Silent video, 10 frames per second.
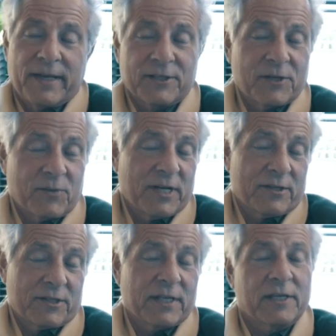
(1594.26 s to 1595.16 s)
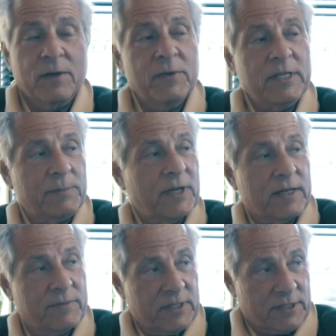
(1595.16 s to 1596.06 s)
here's a really interesting. We did
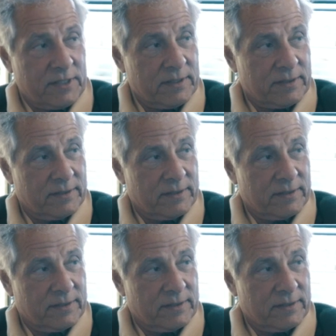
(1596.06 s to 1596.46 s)
Playa Vista.